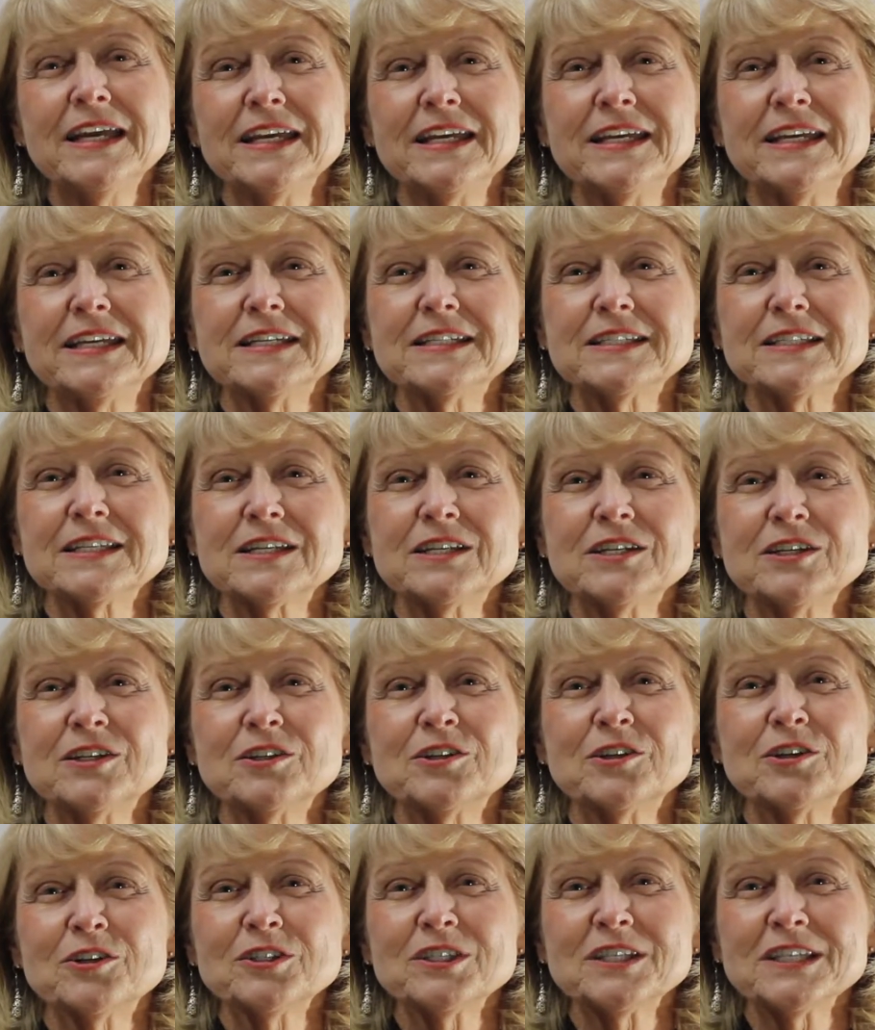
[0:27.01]
He is in a
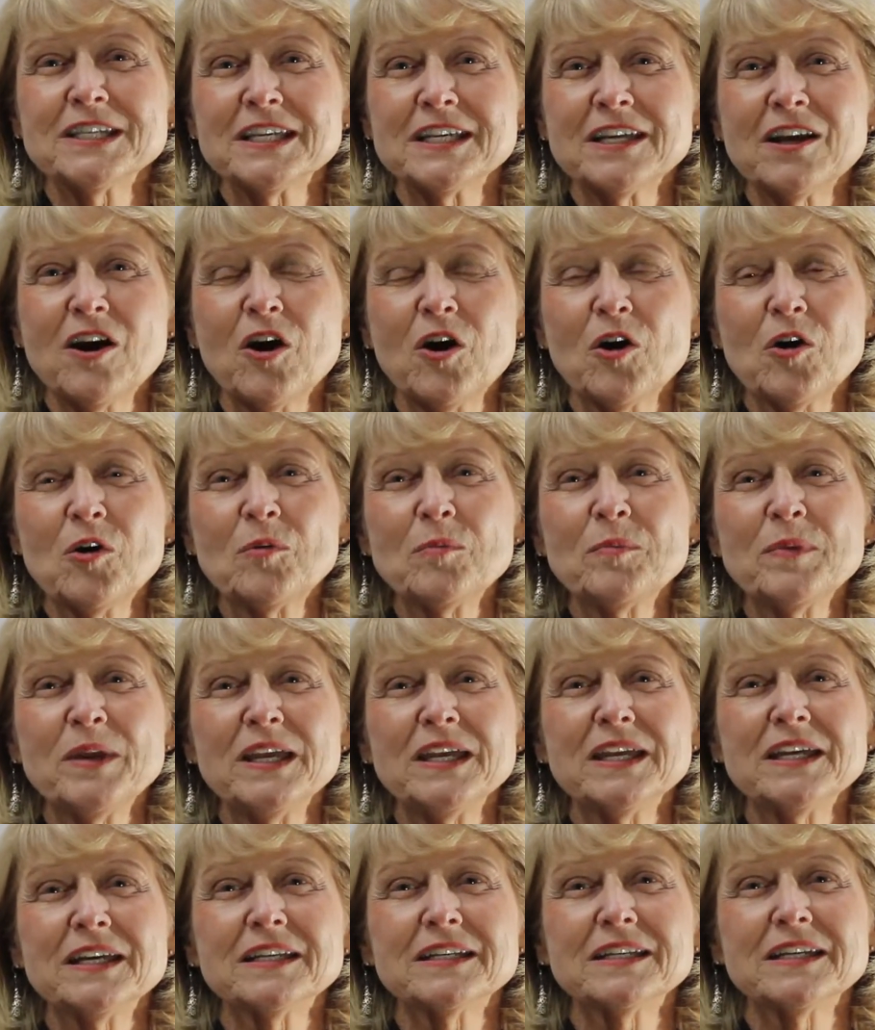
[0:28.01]
nursing home
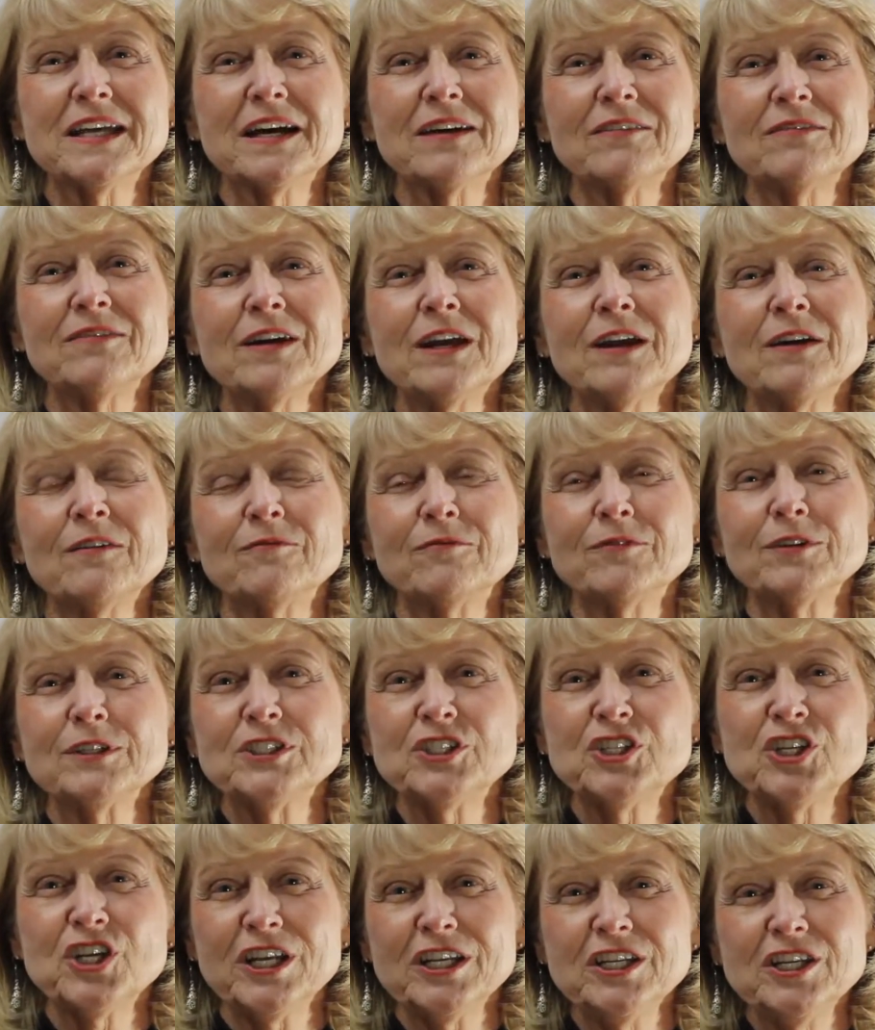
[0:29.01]
in
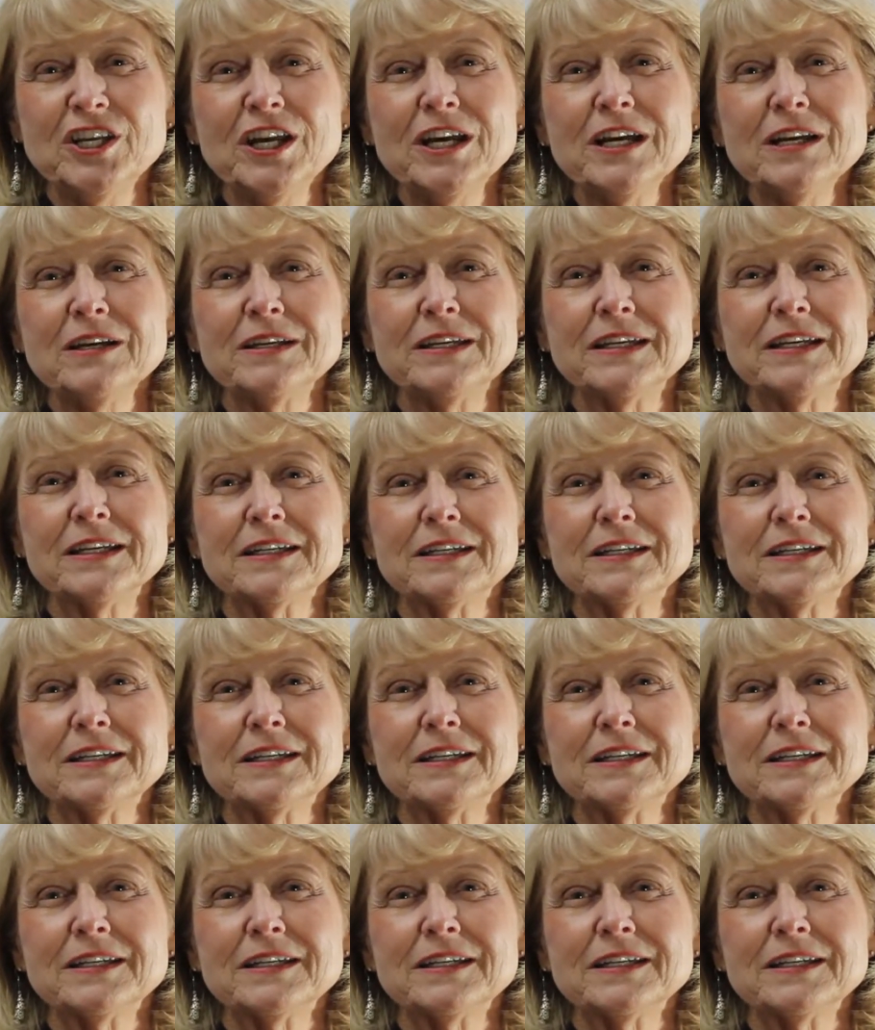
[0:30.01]
Virginia.